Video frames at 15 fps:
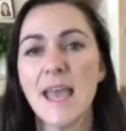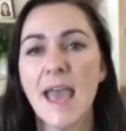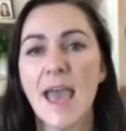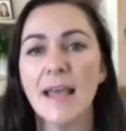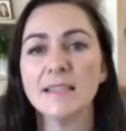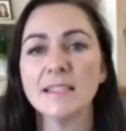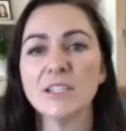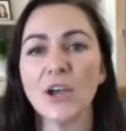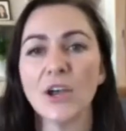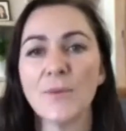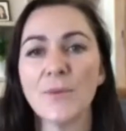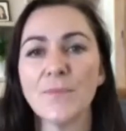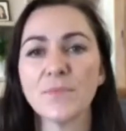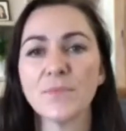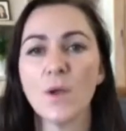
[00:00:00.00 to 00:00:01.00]
And so
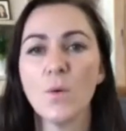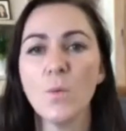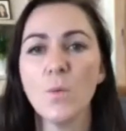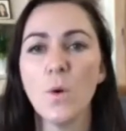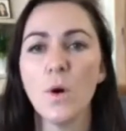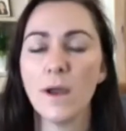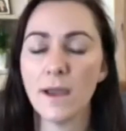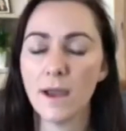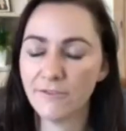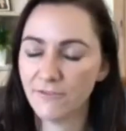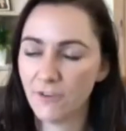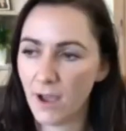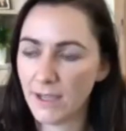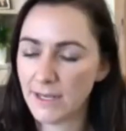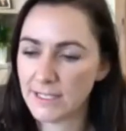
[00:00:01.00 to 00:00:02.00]
what I
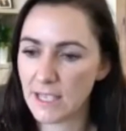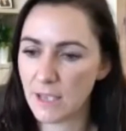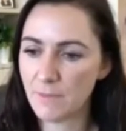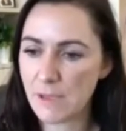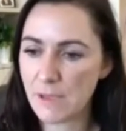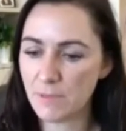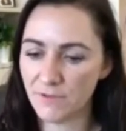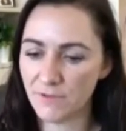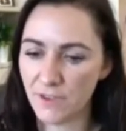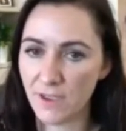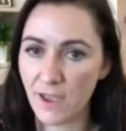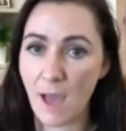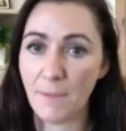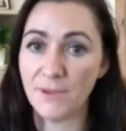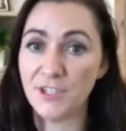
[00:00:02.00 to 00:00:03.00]
find is that people, if they're
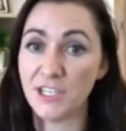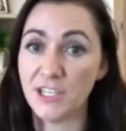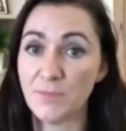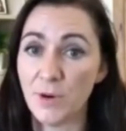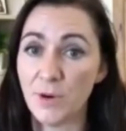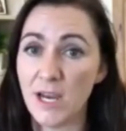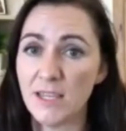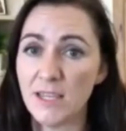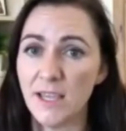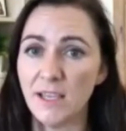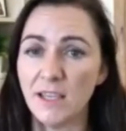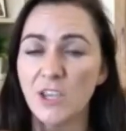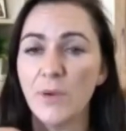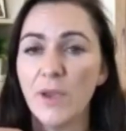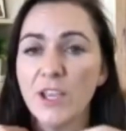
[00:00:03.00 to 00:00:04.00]
upper chest
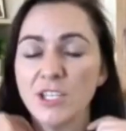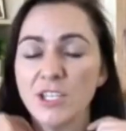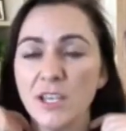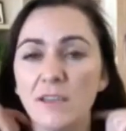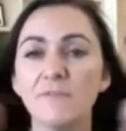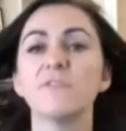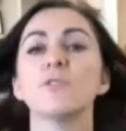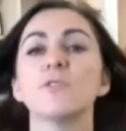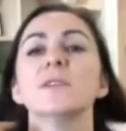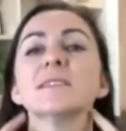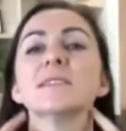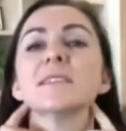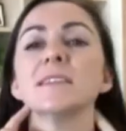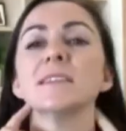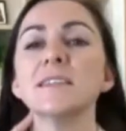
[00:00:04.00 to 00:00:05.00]
breathing, you actually
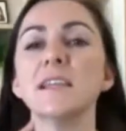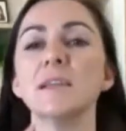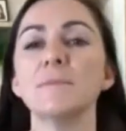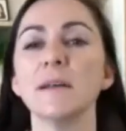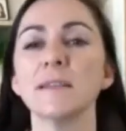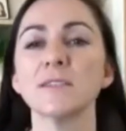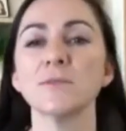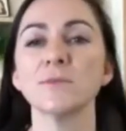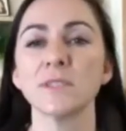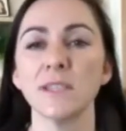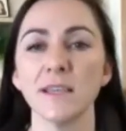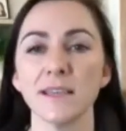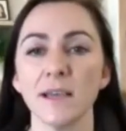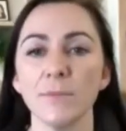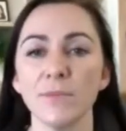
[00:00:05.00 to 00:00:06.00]
influence these neck muscles
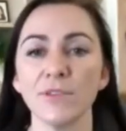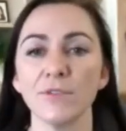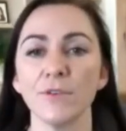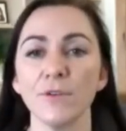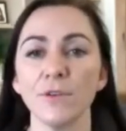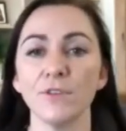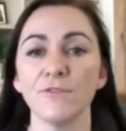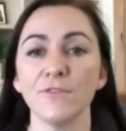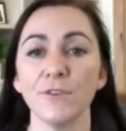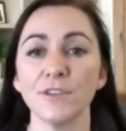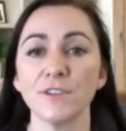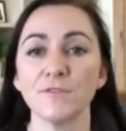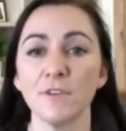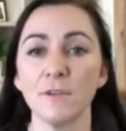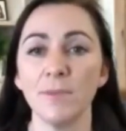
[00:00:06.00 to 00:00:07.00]
that come through, and your
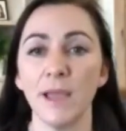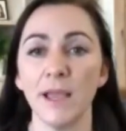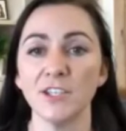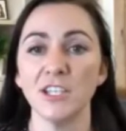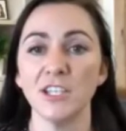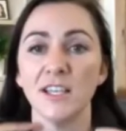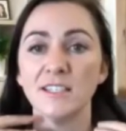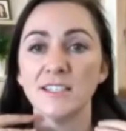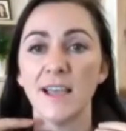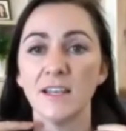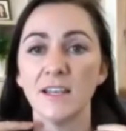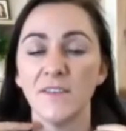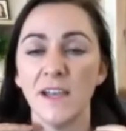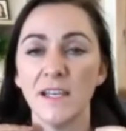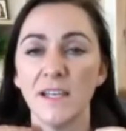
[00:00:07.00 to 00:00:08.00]
first rib actually gets
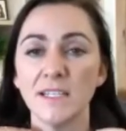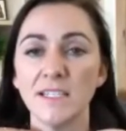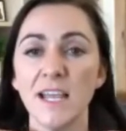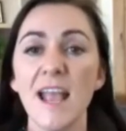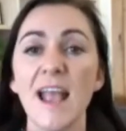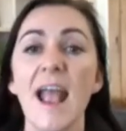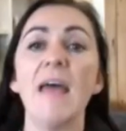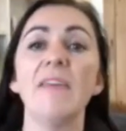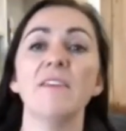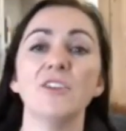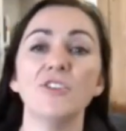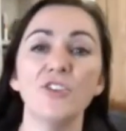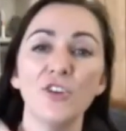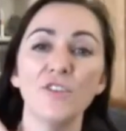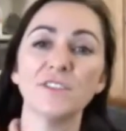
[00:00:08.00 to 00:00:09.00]
elevated, and the
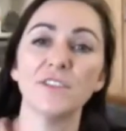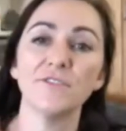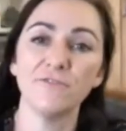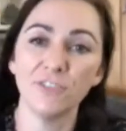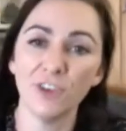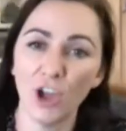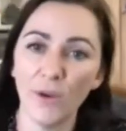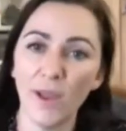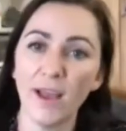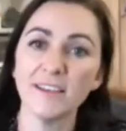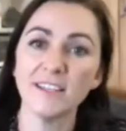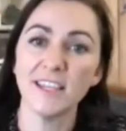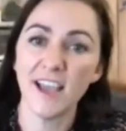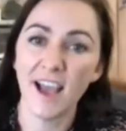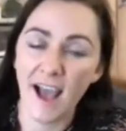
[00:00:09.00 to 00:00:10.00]
nerves that flow out
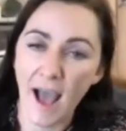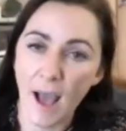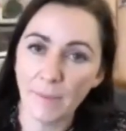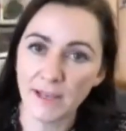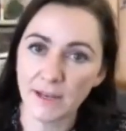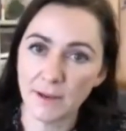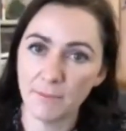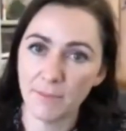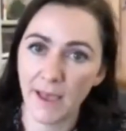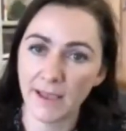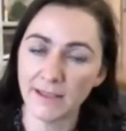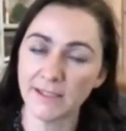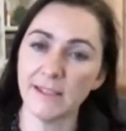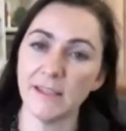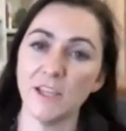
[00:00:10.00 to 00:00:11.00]
into the arm get
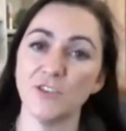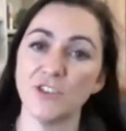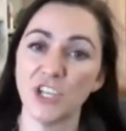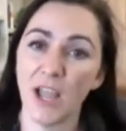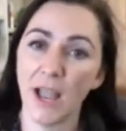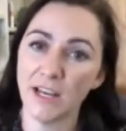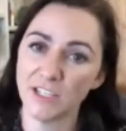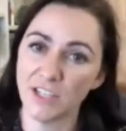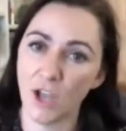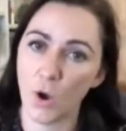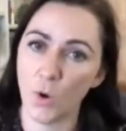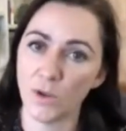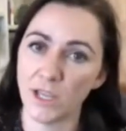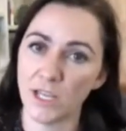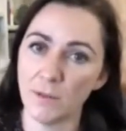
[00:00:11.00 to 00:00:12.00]
impacted, and then you change that
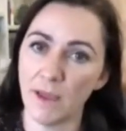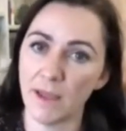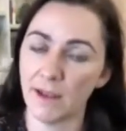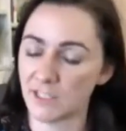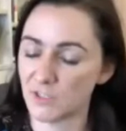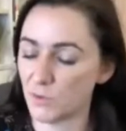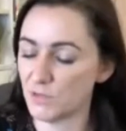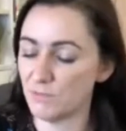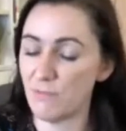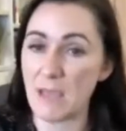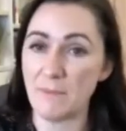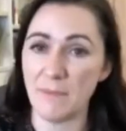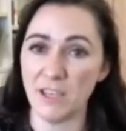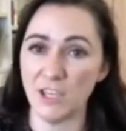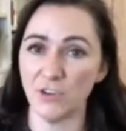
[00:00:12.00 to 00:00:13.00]
whole kinematics, which may
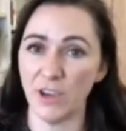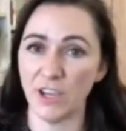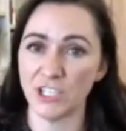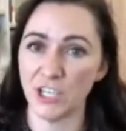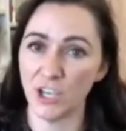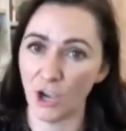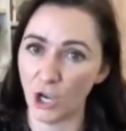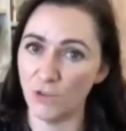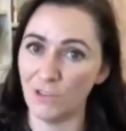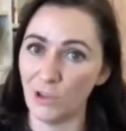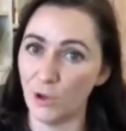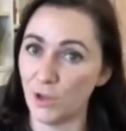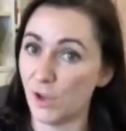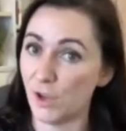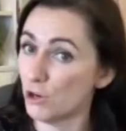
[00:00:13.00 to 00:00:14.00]
mean you're actually
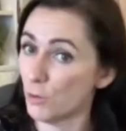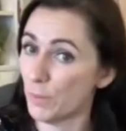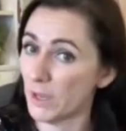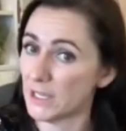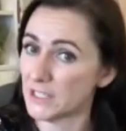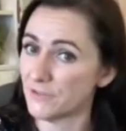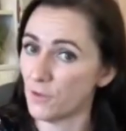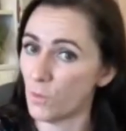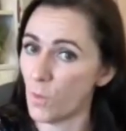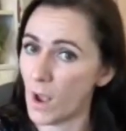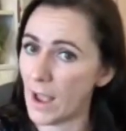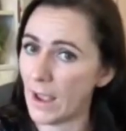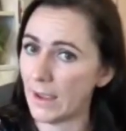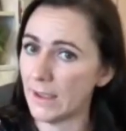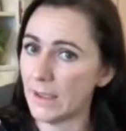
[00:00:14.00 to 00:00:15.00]
overloaded and gripping a different
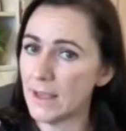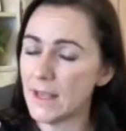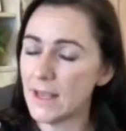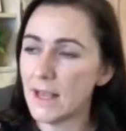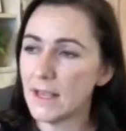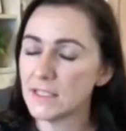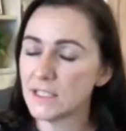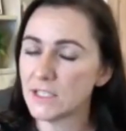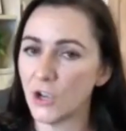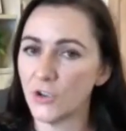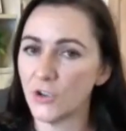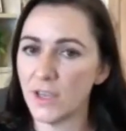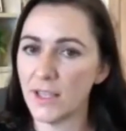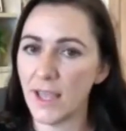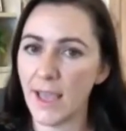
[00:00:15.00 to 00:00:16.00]
way. So
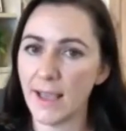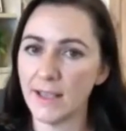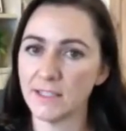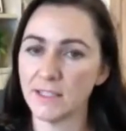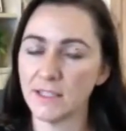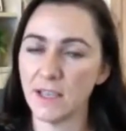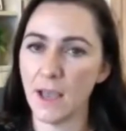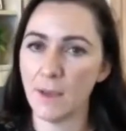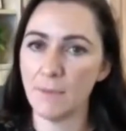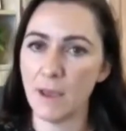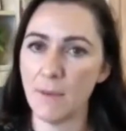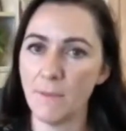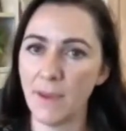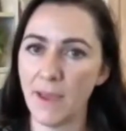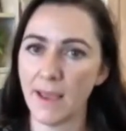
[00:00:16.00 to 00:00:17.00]
it has
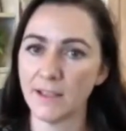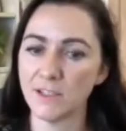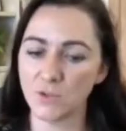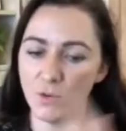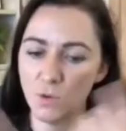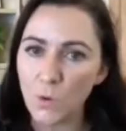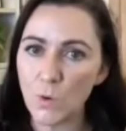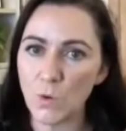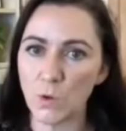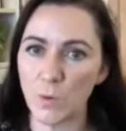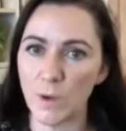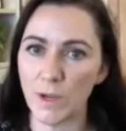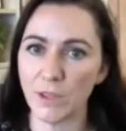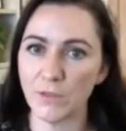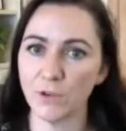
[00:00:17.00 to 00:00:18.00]
impacts all the
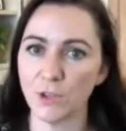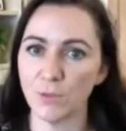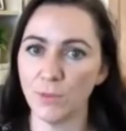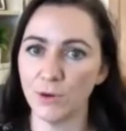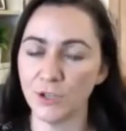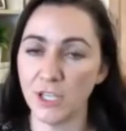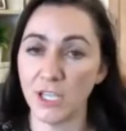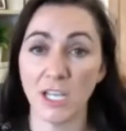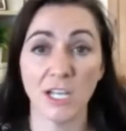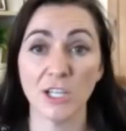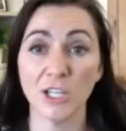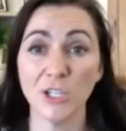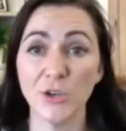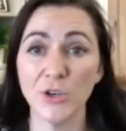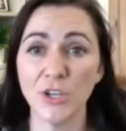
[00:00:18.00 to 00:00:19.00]
way through the body,
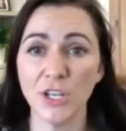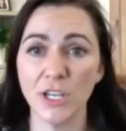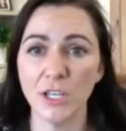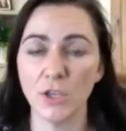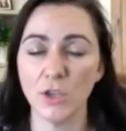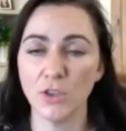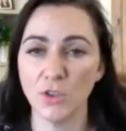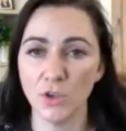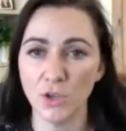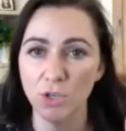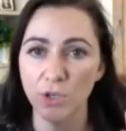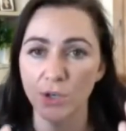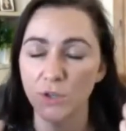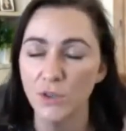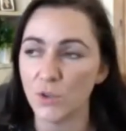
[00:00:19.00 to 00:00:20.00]
including
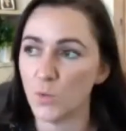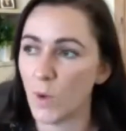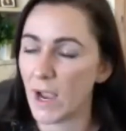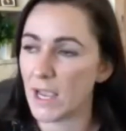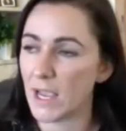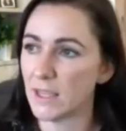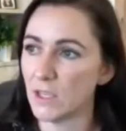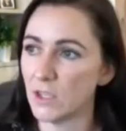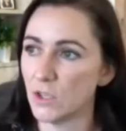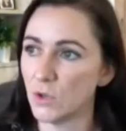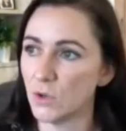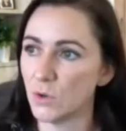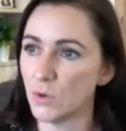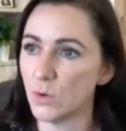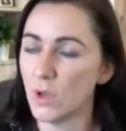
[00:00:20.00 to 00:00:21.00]
the way that
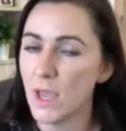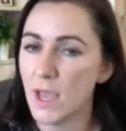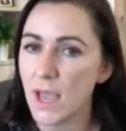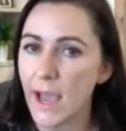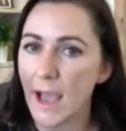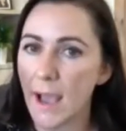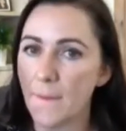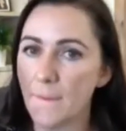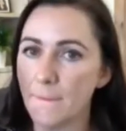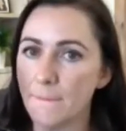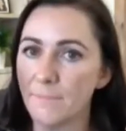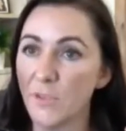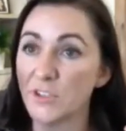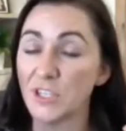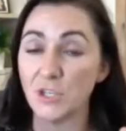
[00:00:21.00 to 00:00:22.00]
your
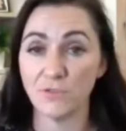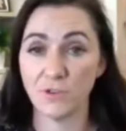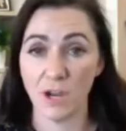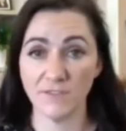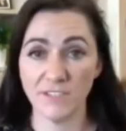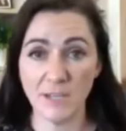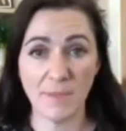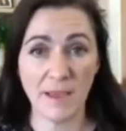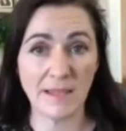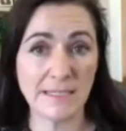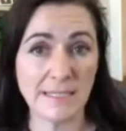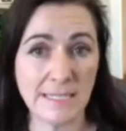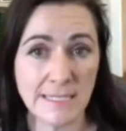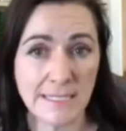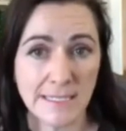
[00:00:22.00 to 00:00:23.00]
center of gravity
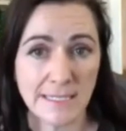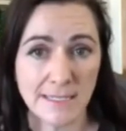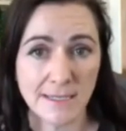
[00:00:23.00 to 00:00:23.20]
balances.